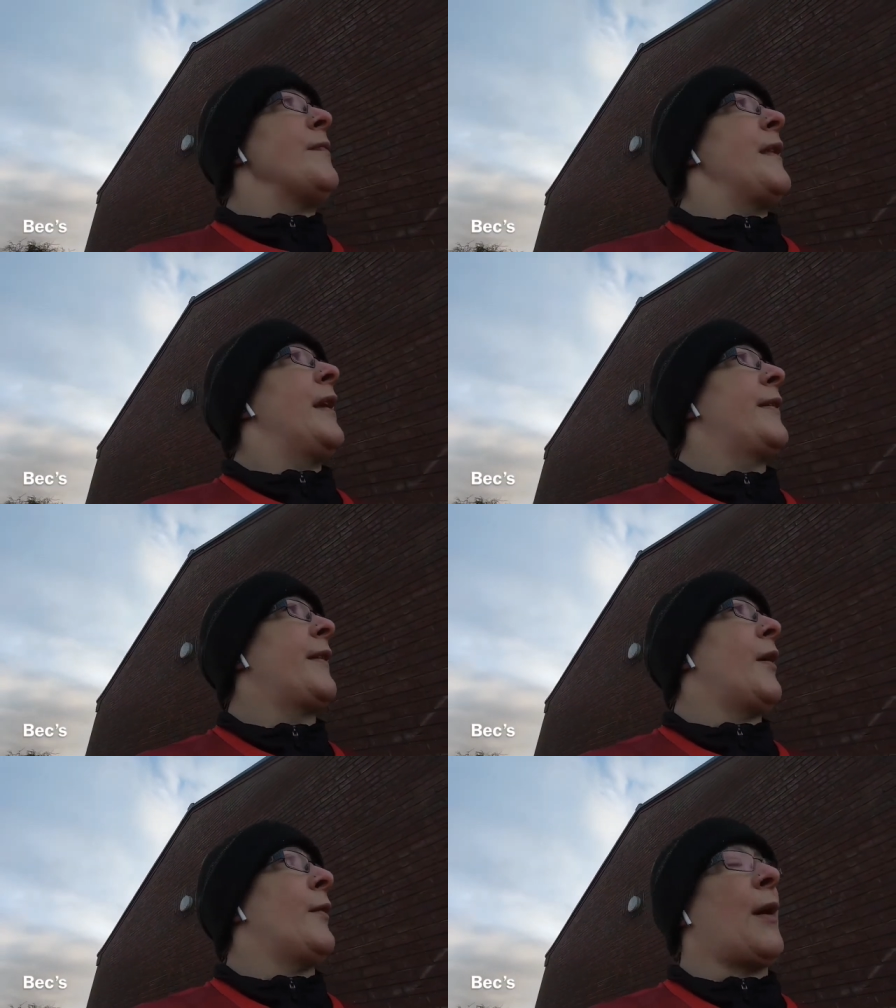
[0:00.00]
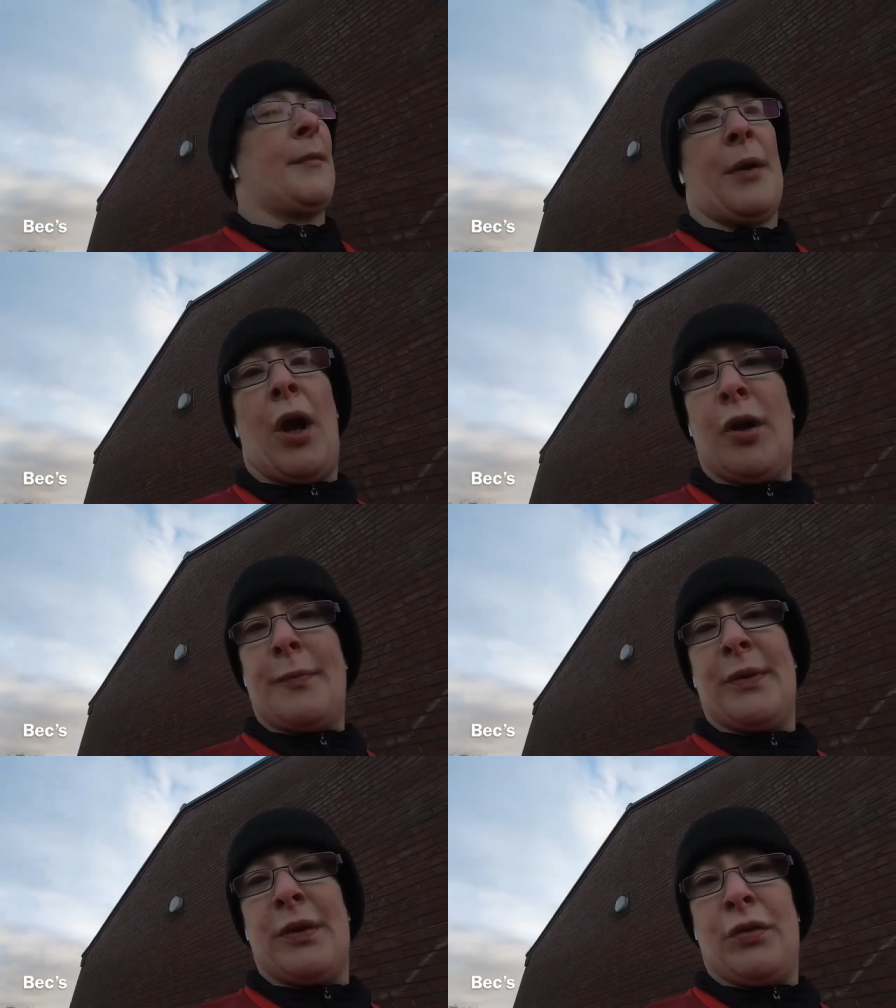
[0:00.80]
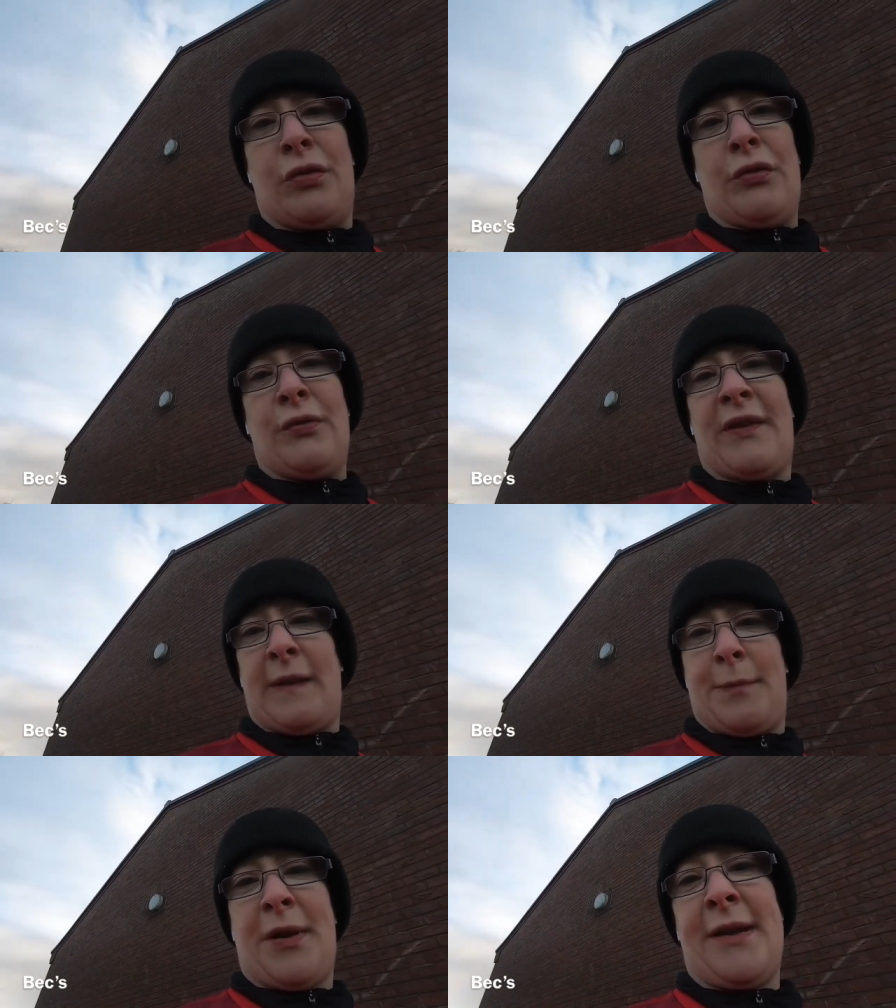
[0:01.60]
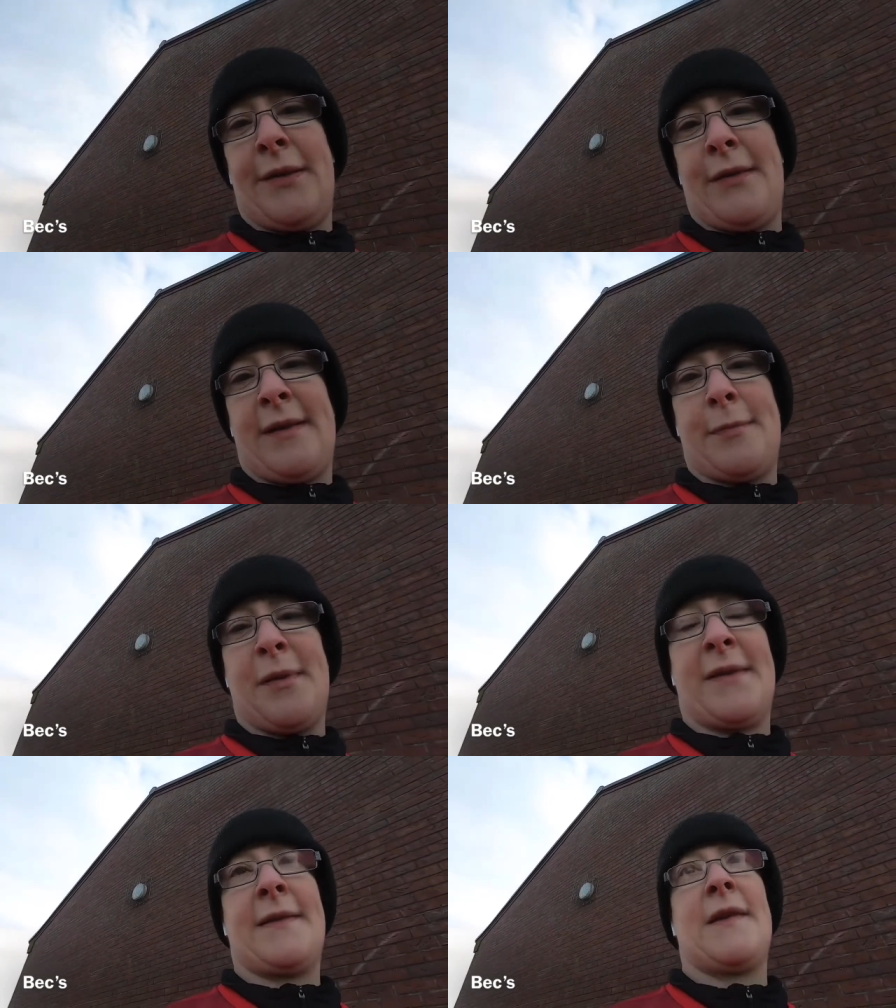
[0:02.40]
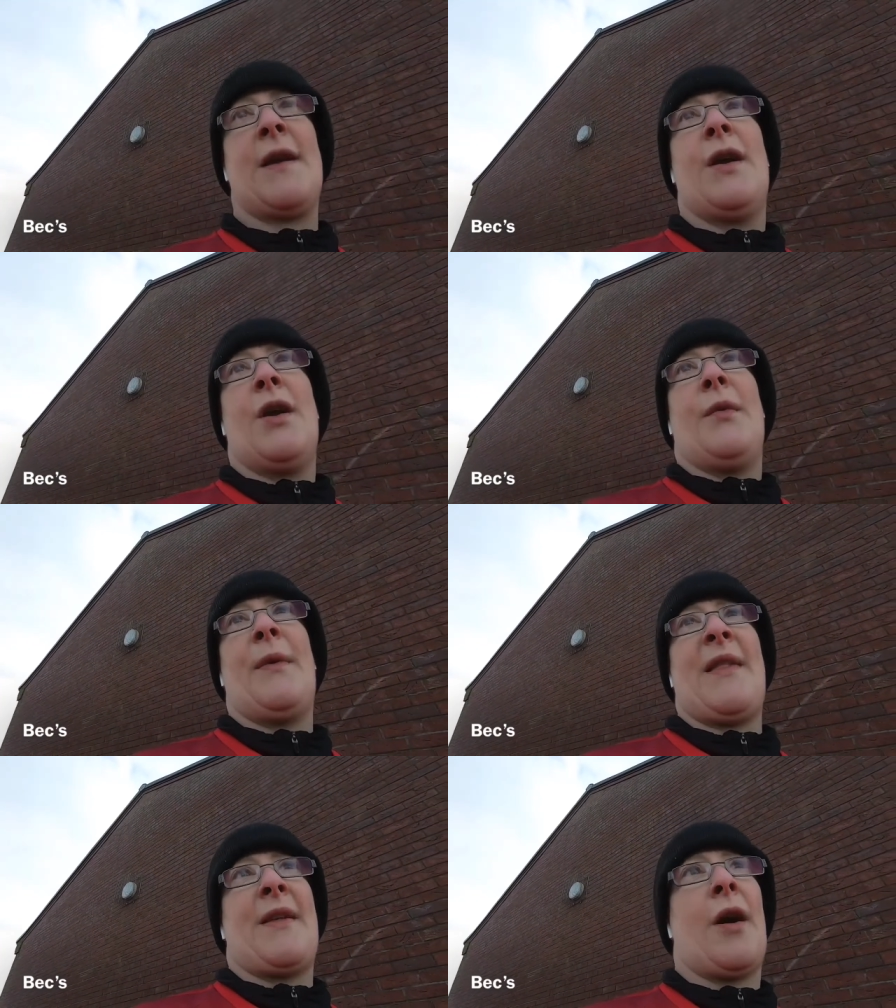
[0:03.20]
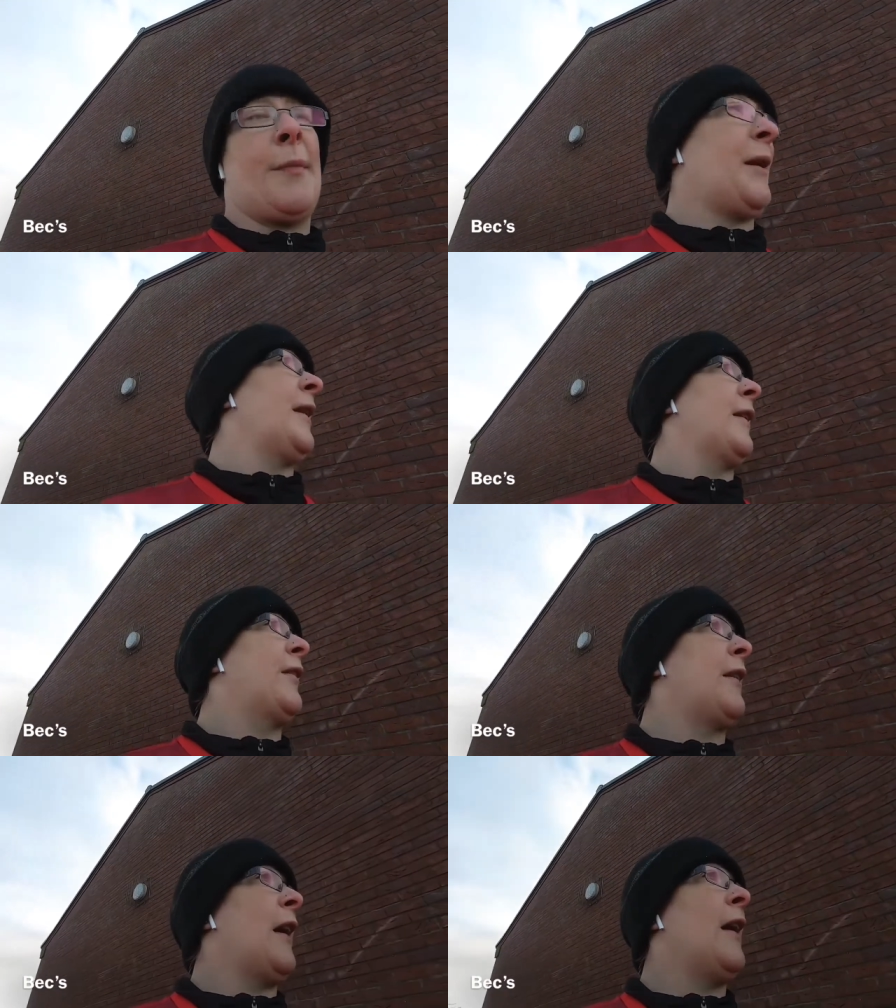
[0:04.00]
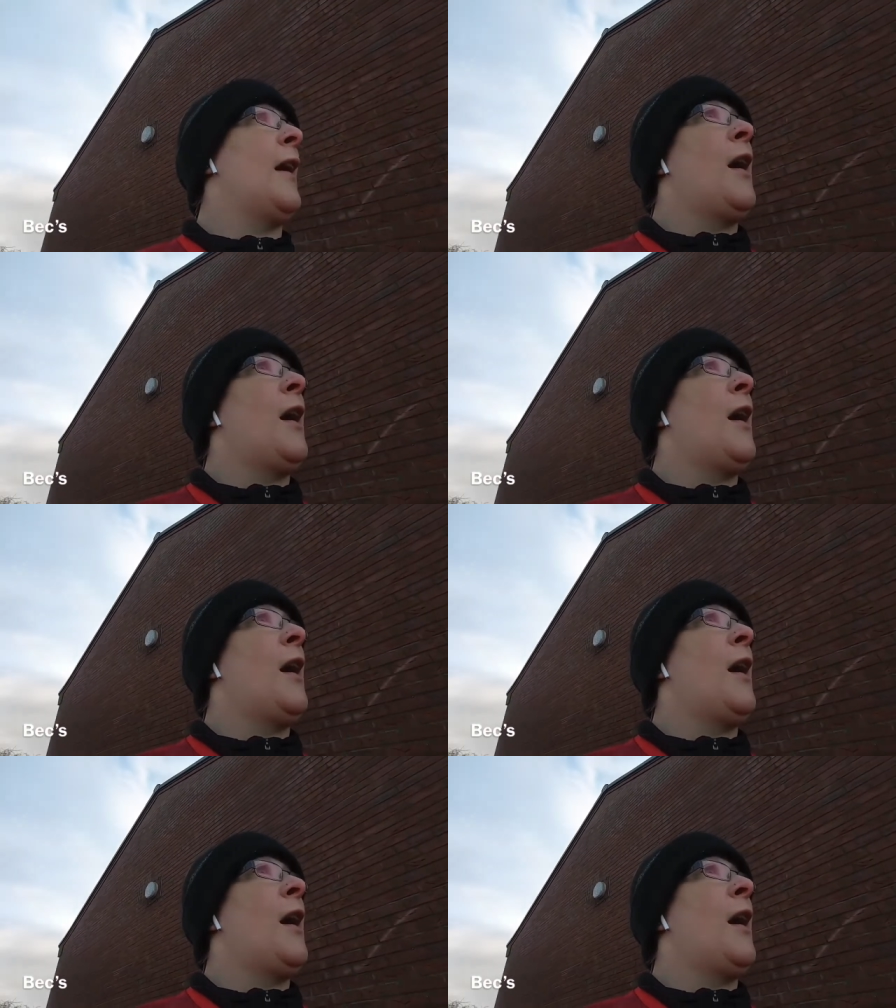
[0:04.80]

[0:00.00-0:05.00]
So I'm hoping to celebrate Christmas with hubby this year